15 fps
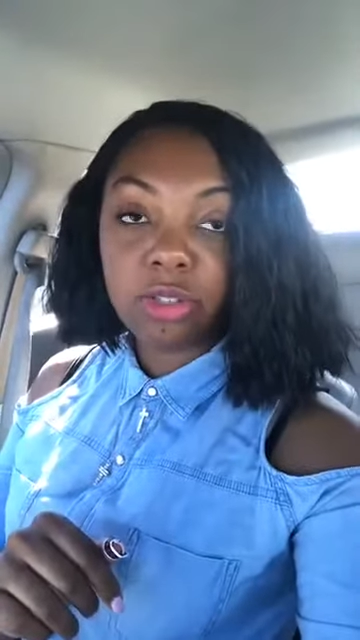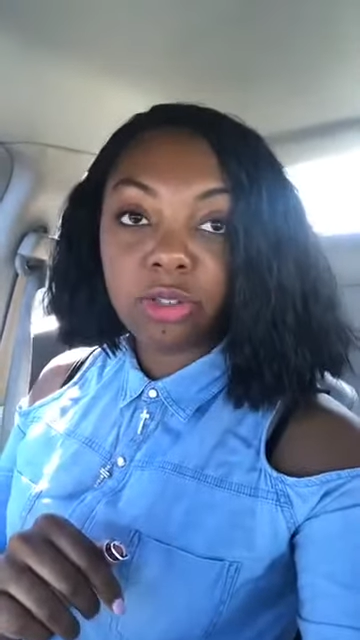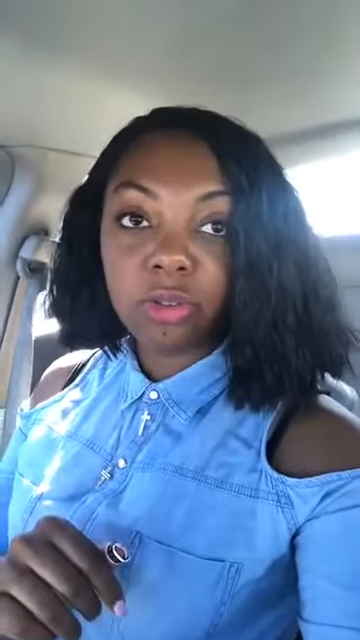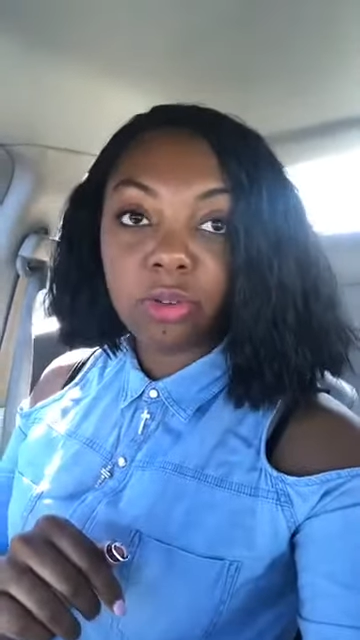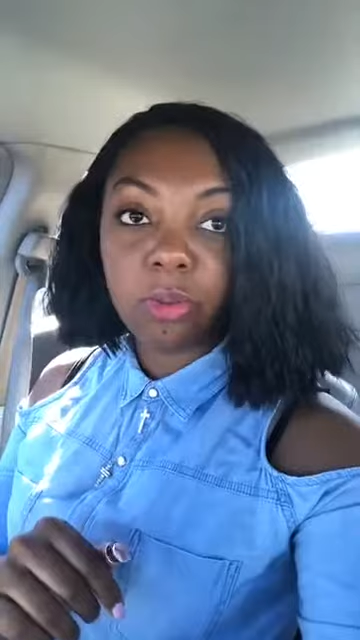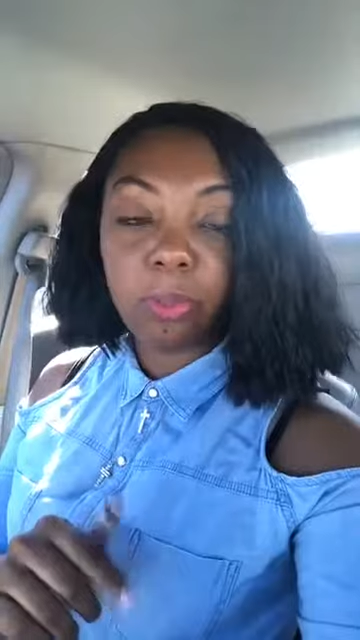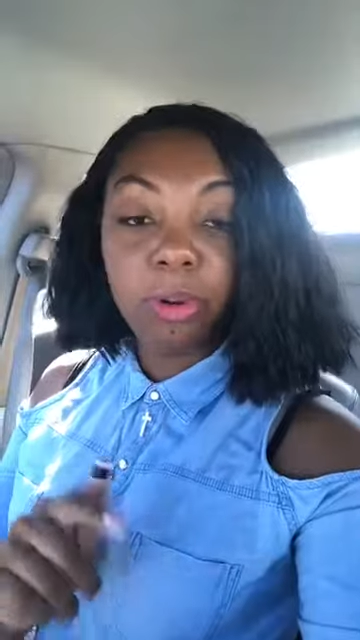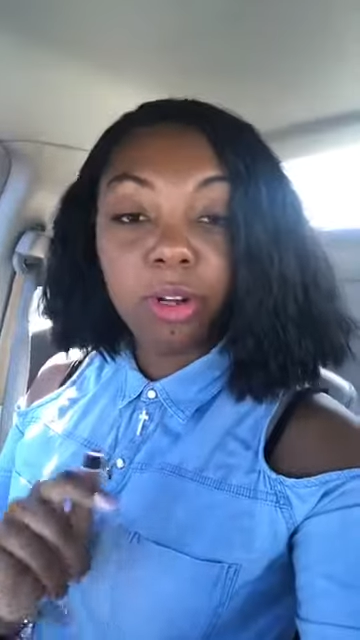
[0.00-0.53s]

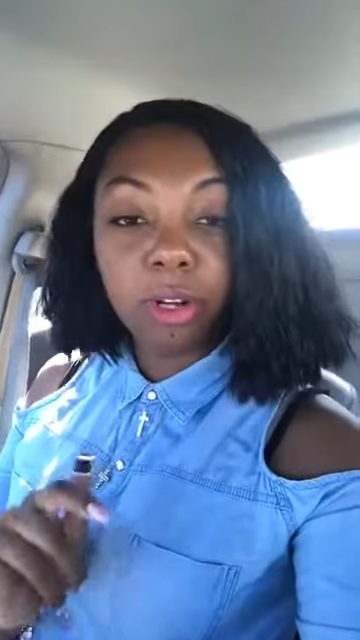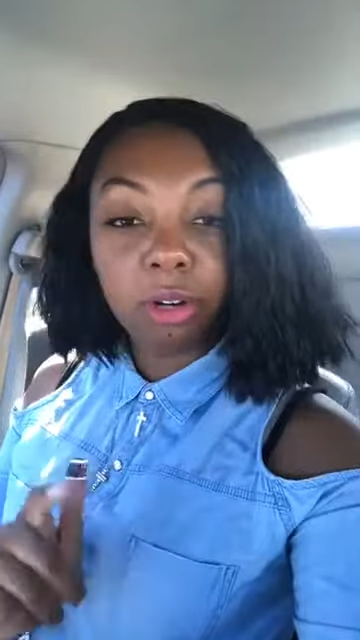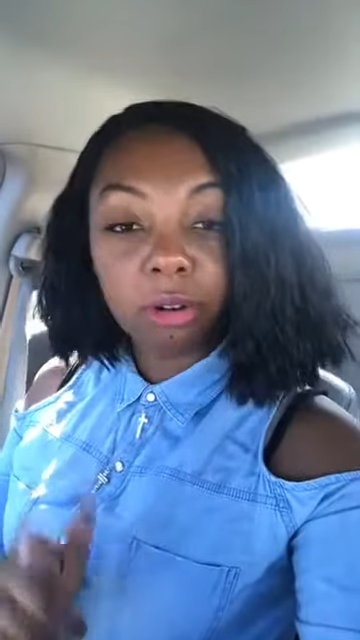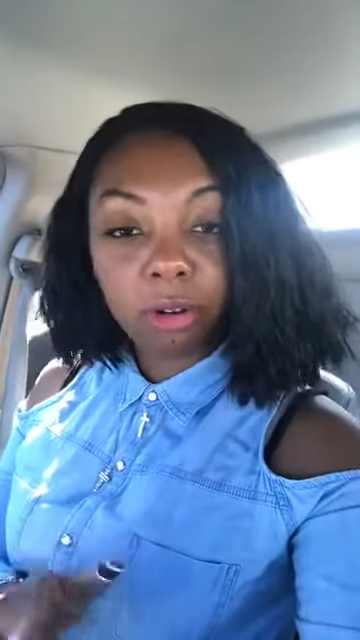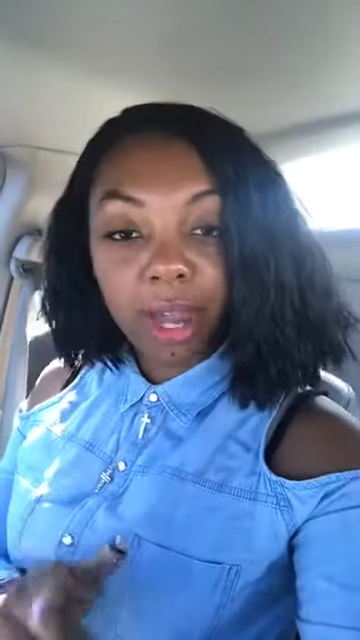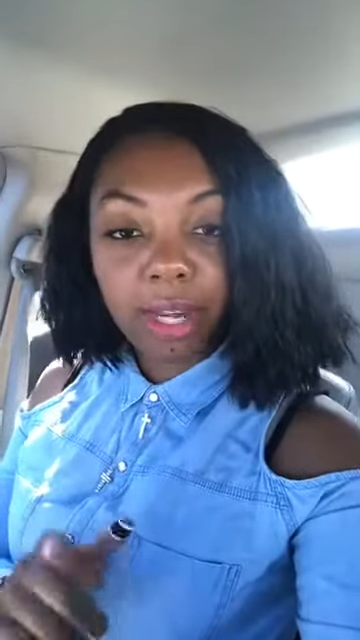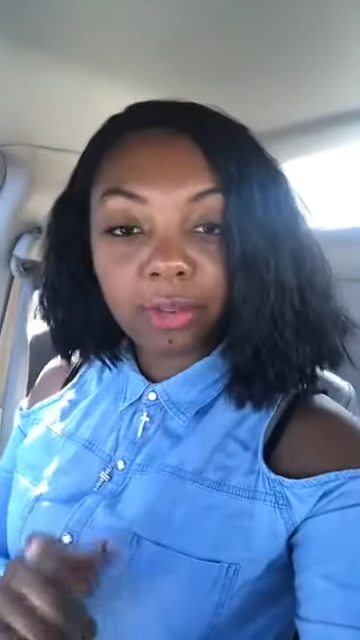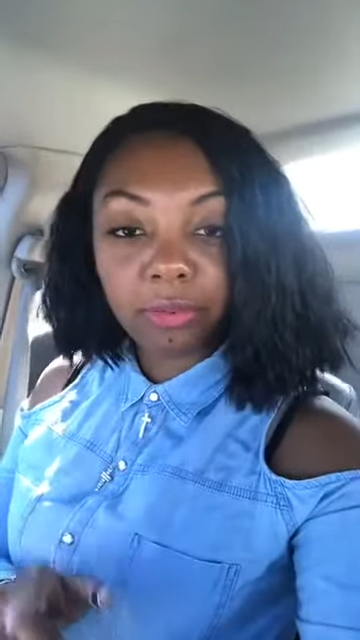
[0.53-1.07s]
to put a
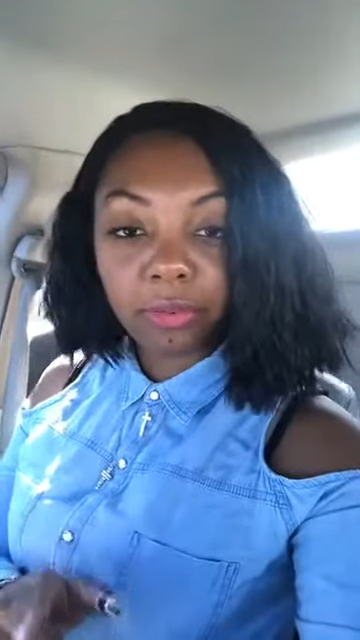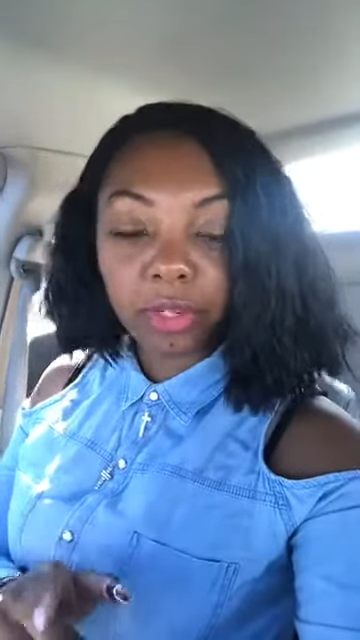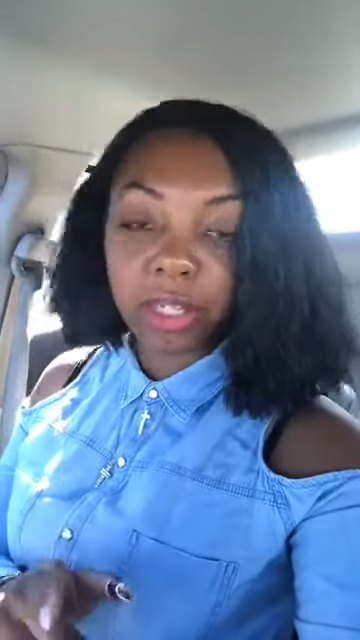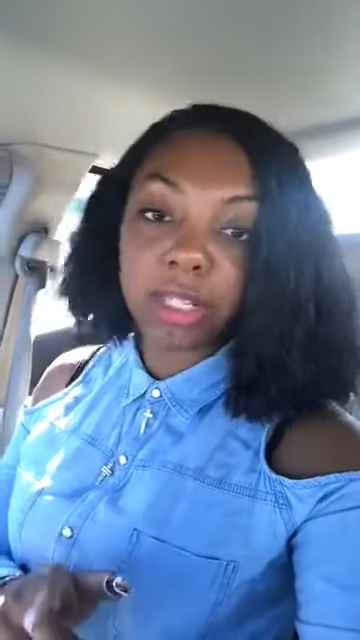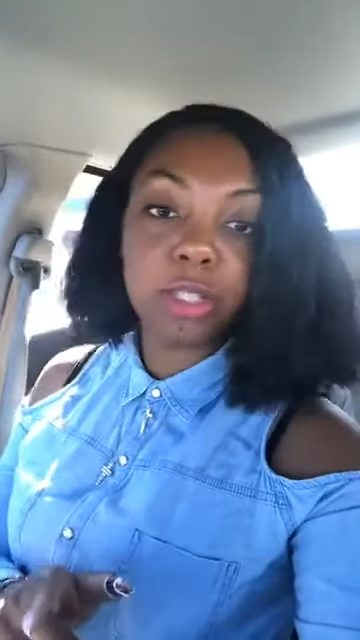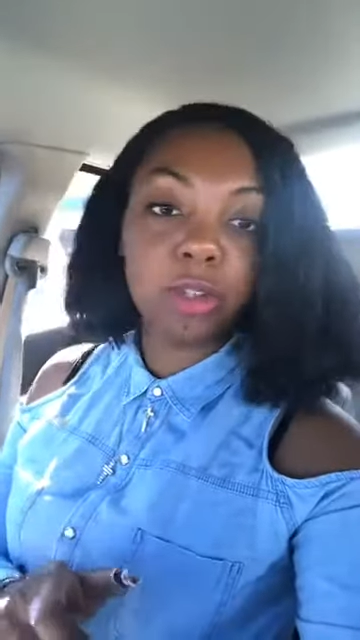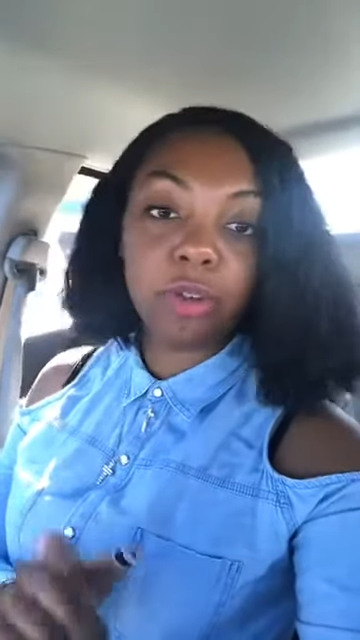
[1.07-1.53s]
credit freeze.